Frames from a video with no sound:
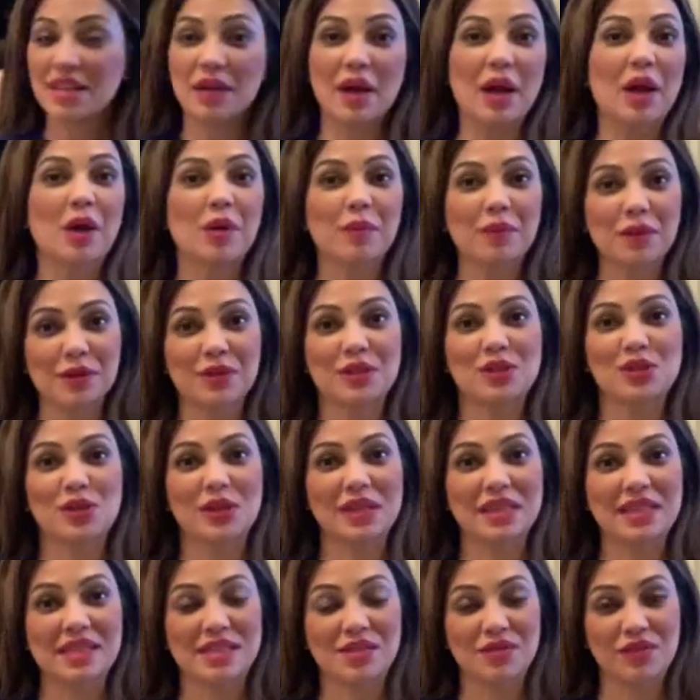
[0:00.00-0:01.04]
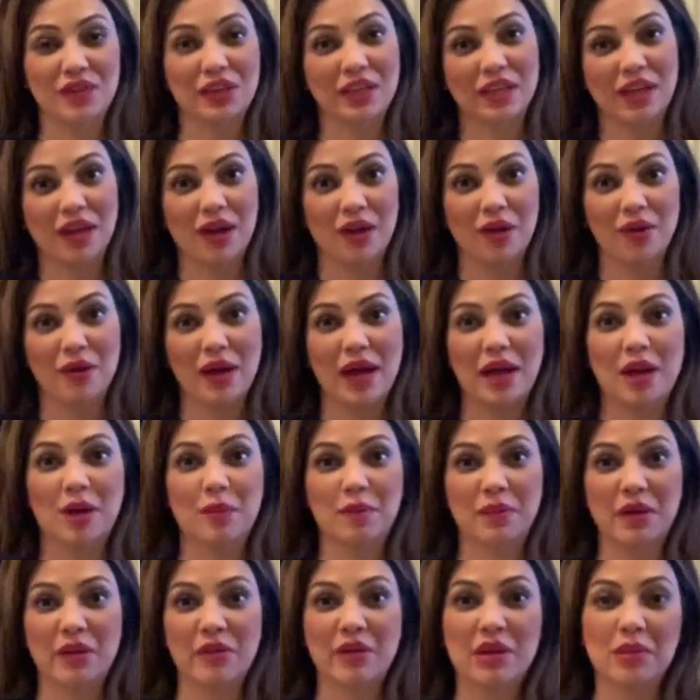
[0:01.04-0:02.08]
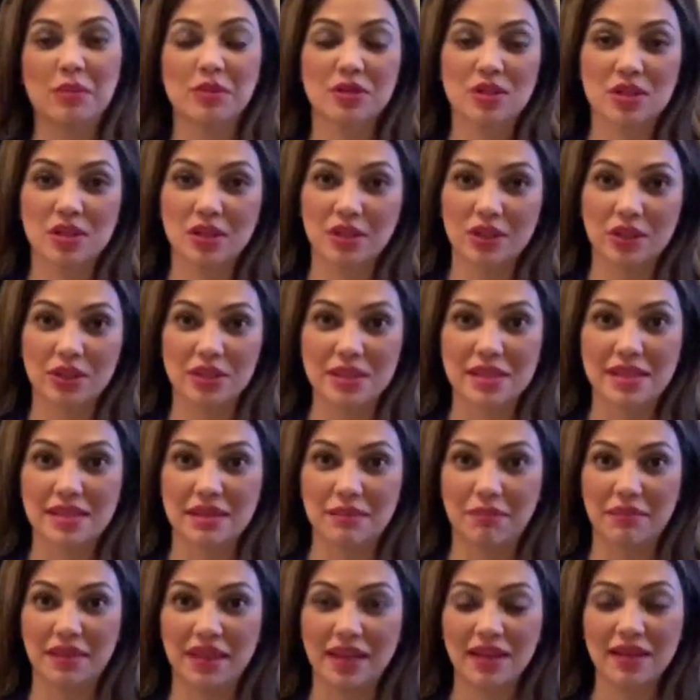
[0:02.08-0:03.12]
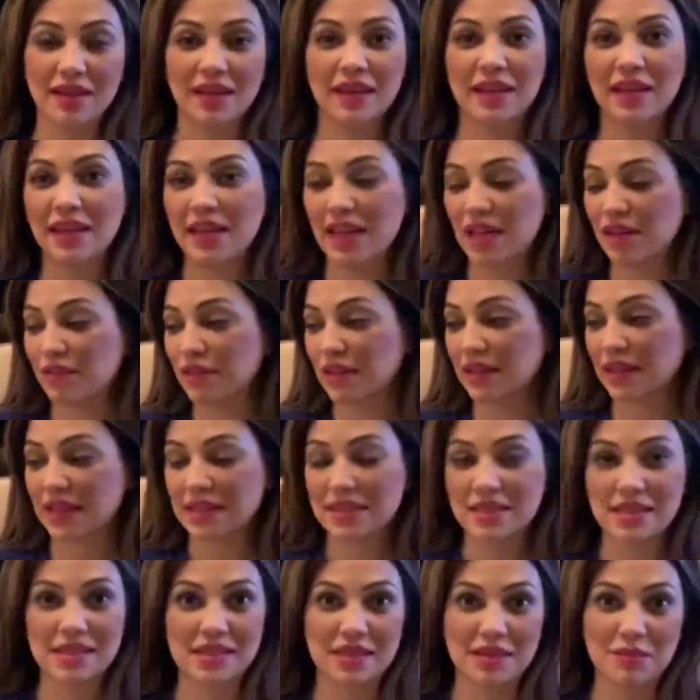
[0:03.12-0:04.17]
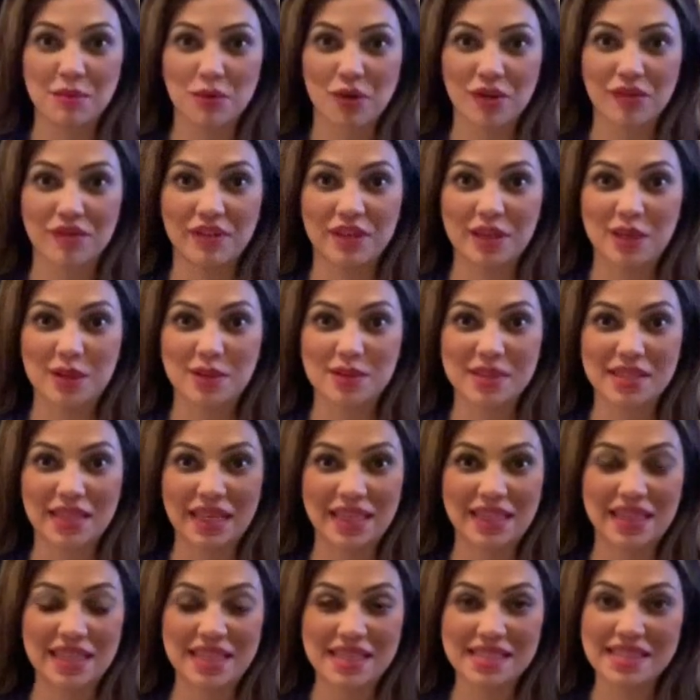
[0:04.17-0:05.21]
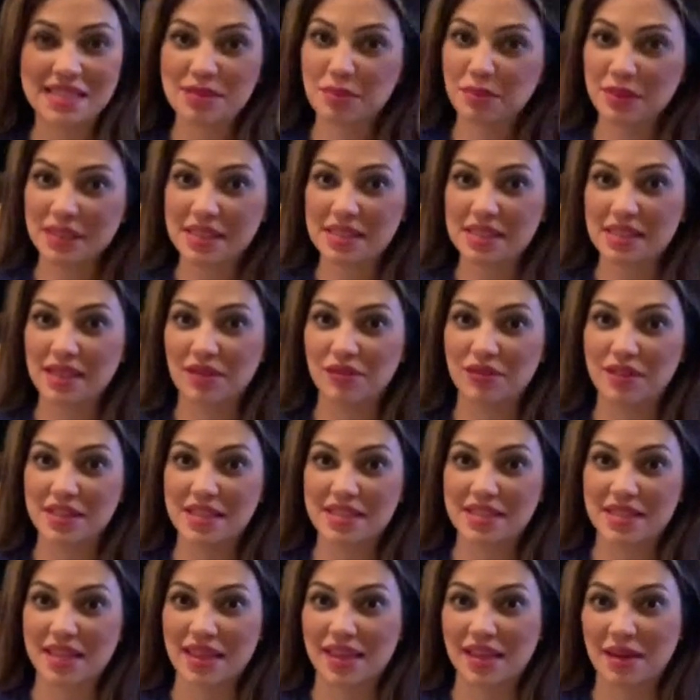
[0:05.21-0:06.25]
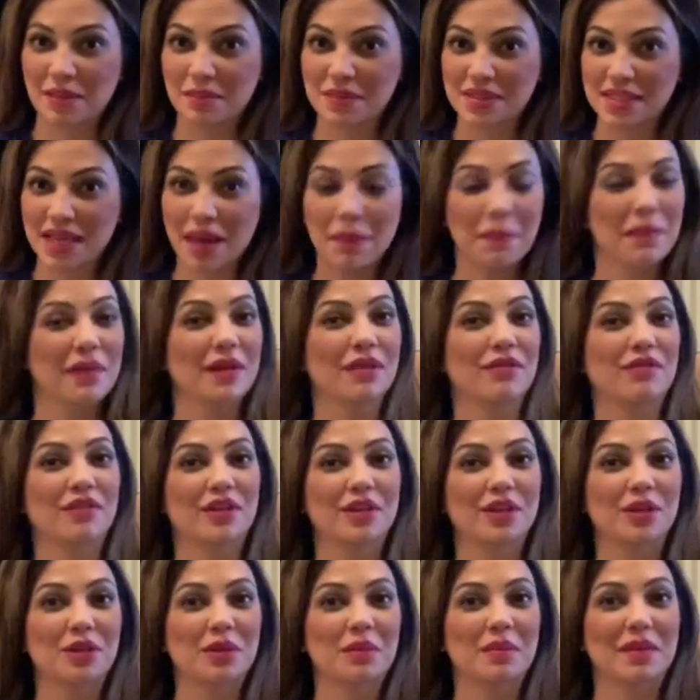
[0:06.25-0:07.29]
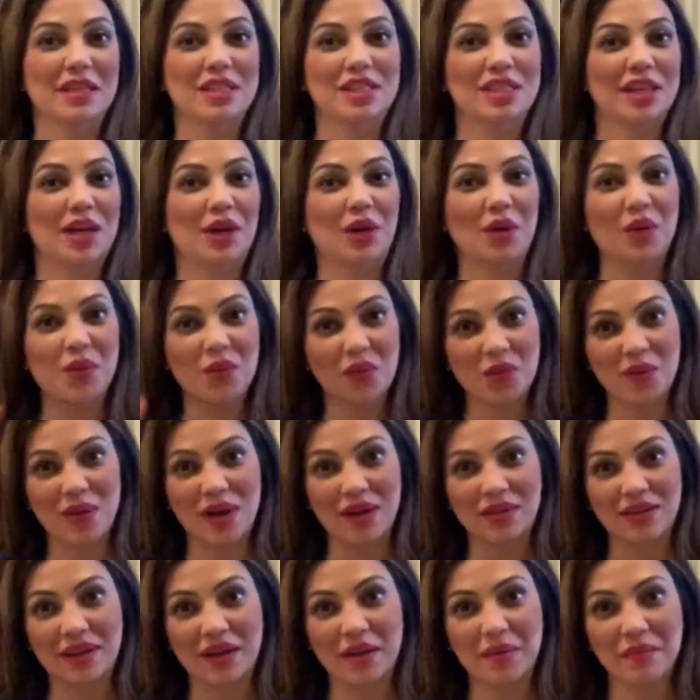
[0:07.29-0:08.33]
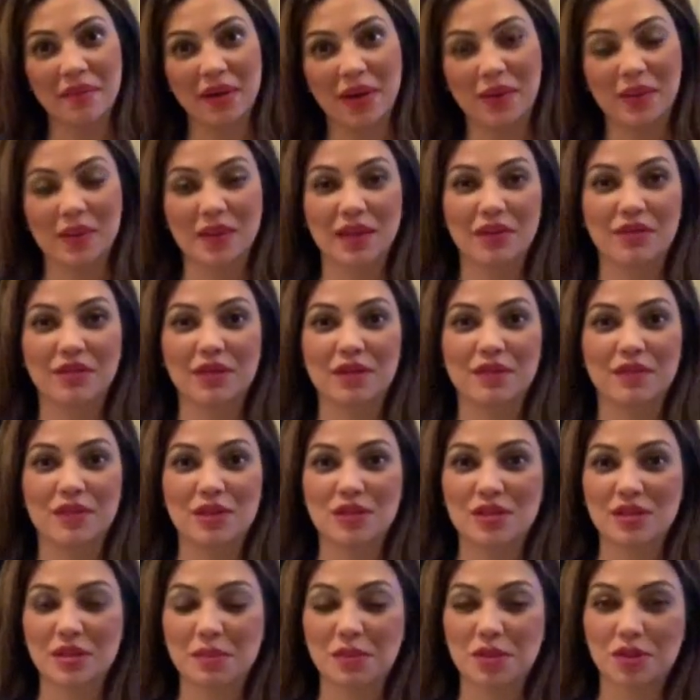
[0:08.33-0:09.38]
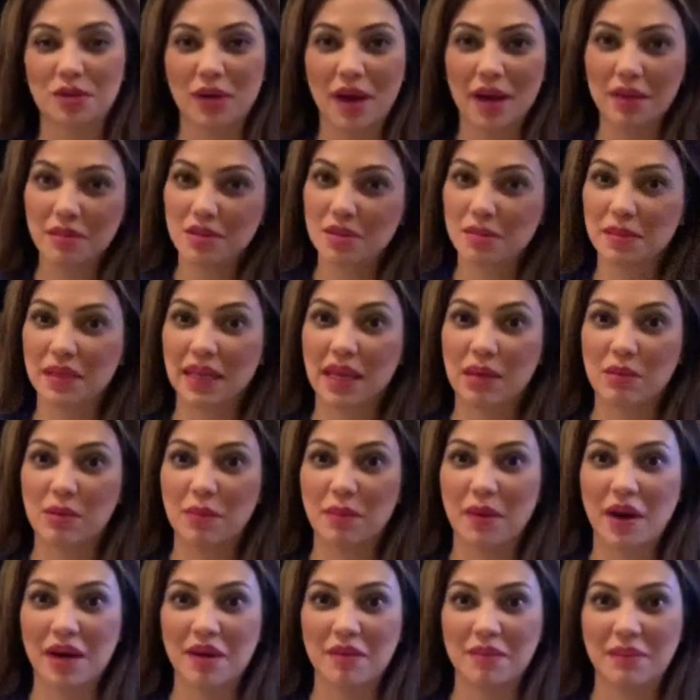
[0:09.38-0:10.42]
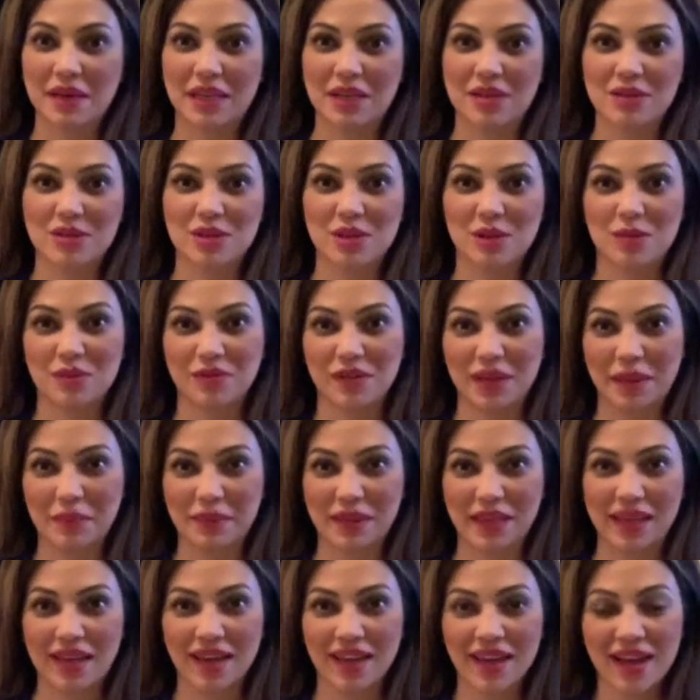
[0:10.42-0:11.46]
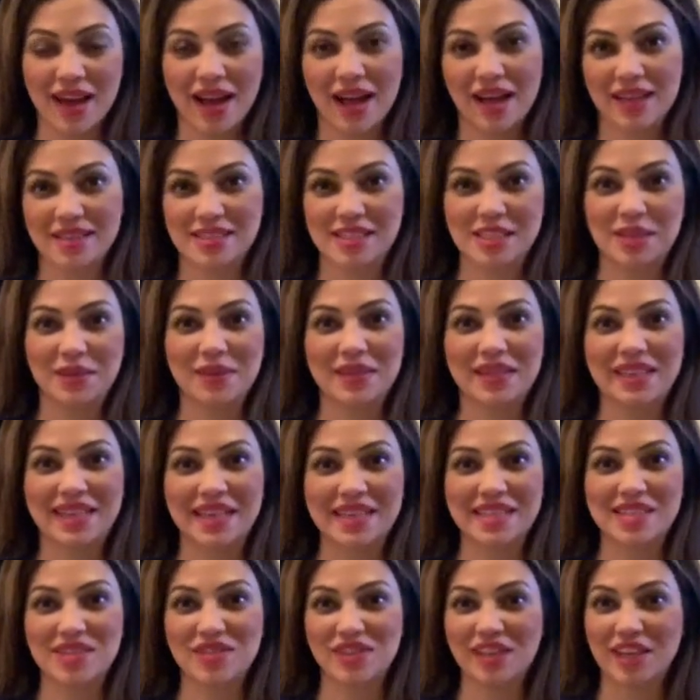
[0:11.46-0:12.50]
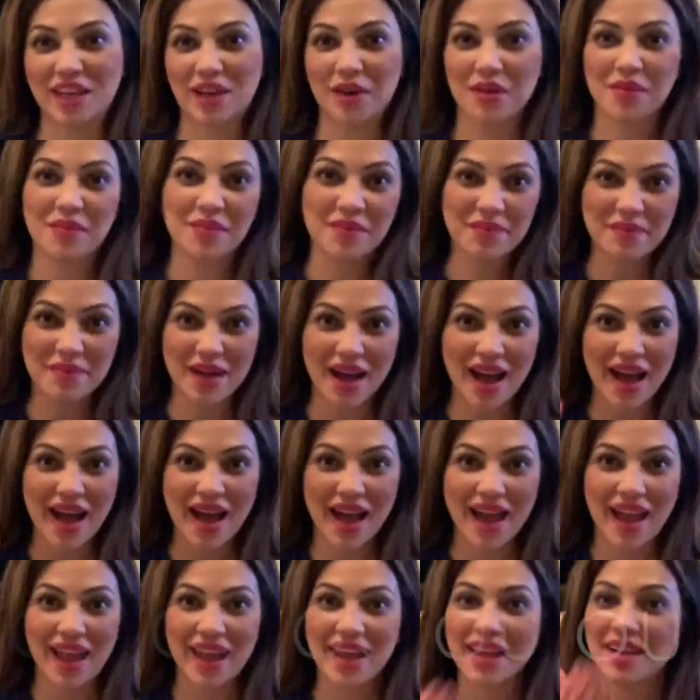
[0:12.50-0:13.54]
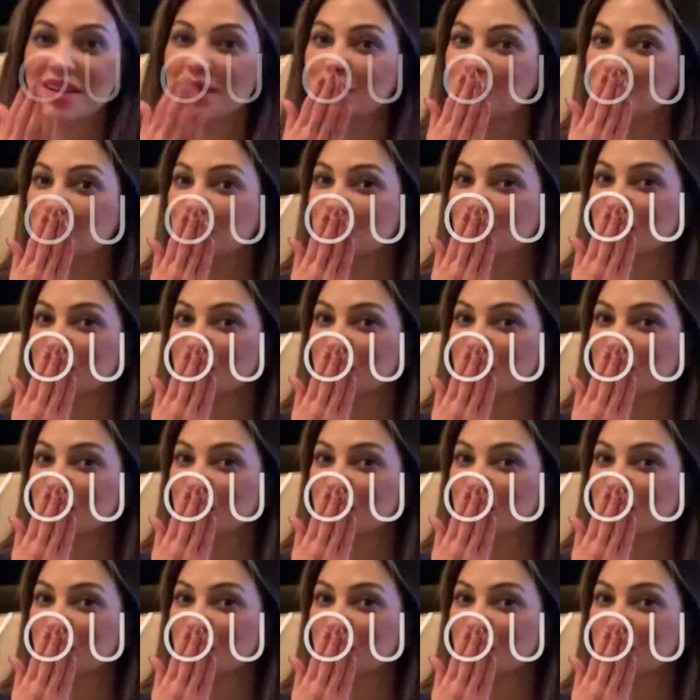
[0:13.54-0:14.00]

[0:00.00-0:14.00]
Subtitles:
I hope you enjoyed this video. I hope that you're able to learn something. If you'd like to see more videos like these, please give this a thumbs up. And if you're new to my channel, welcome. I would love it if you subscribed and became a part of my YouTube family. I'll see you in the next video. Bye.